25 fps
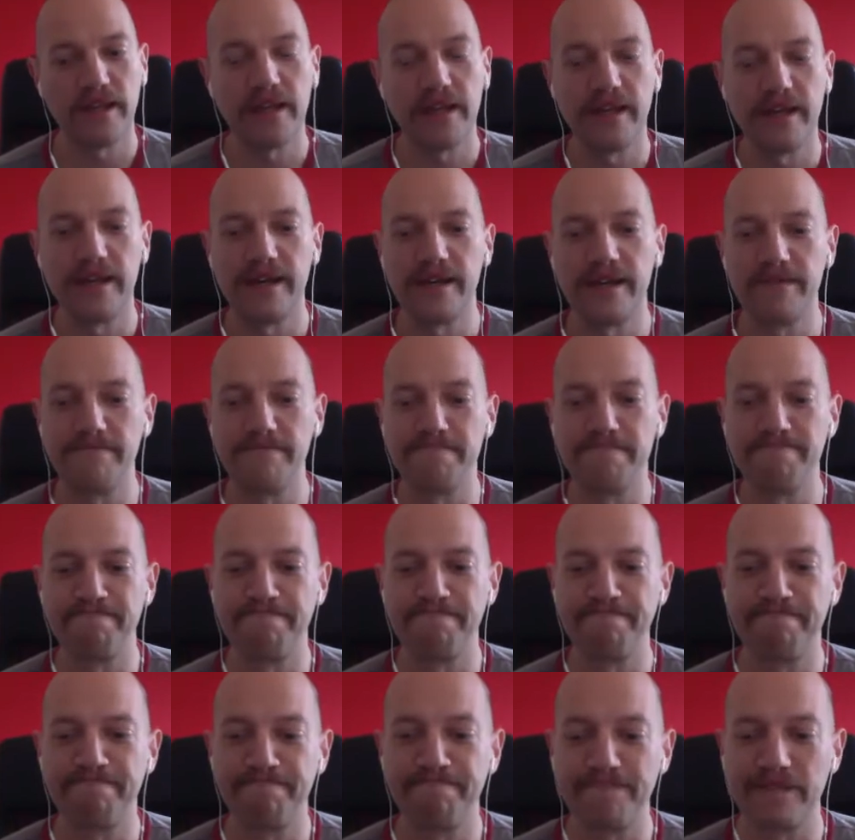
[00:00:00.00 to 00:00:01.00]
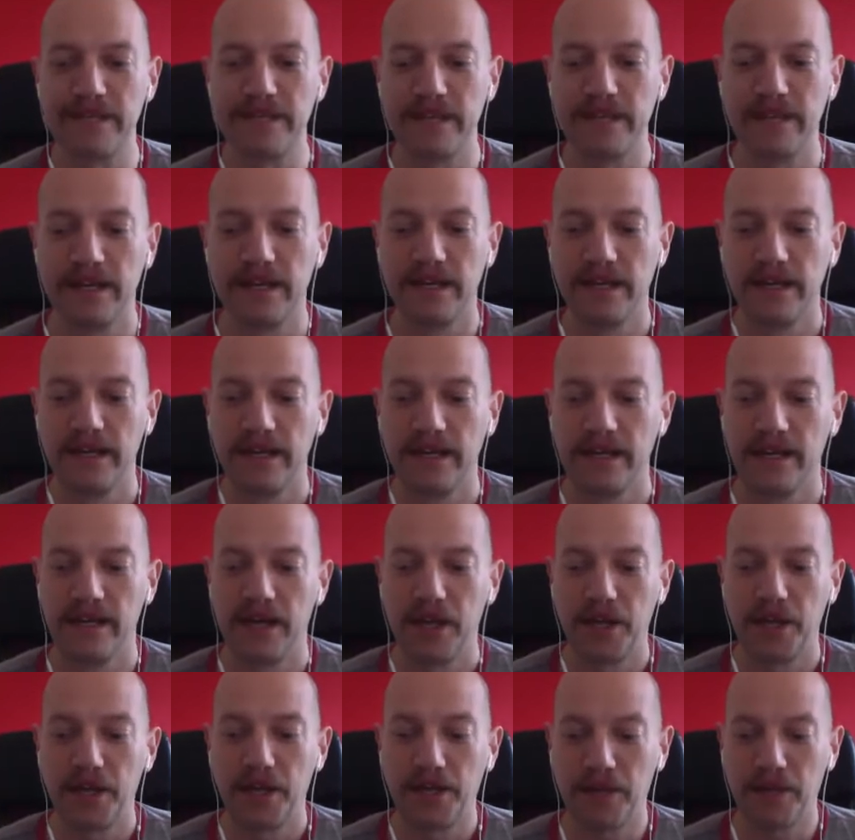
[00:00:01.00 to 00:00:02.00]

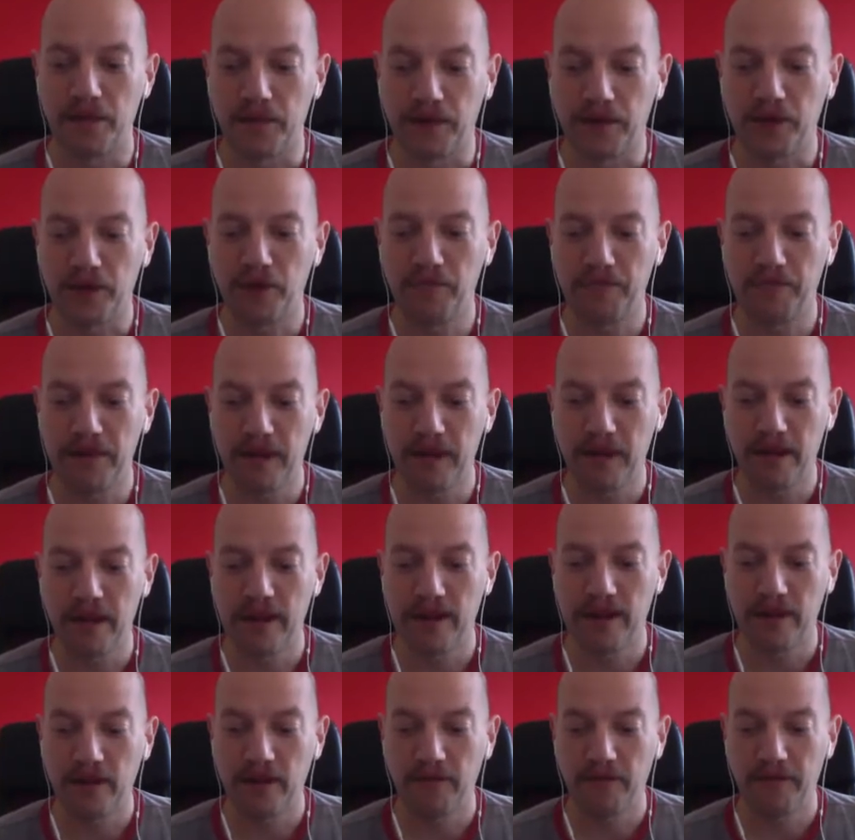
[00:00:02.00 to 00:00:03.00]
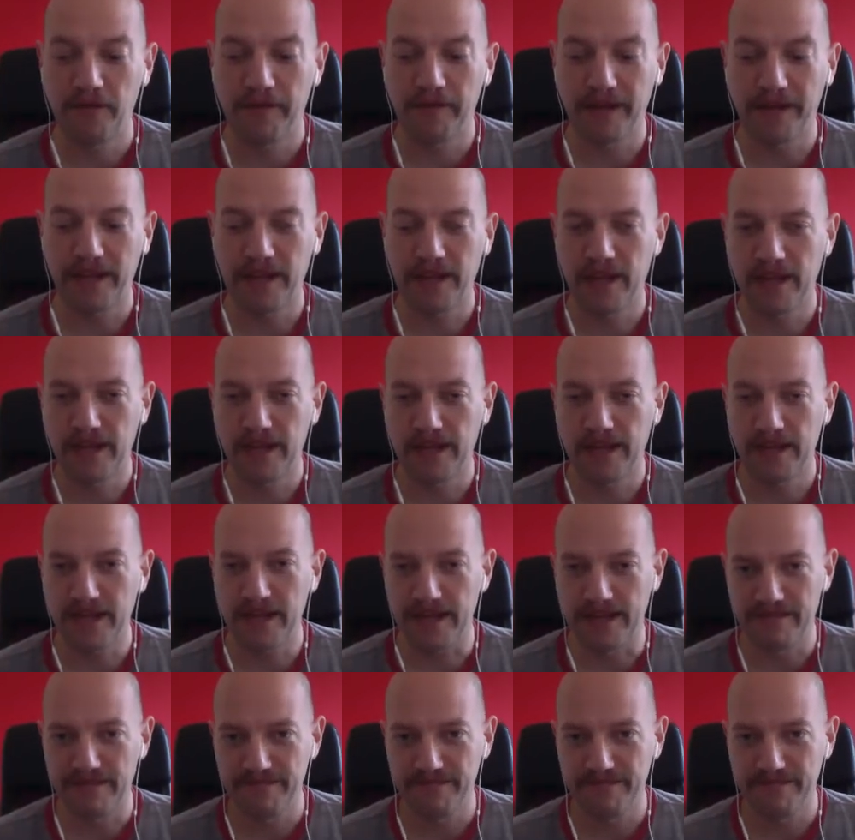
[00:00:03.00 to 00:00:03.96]
So it could be a bit tasty.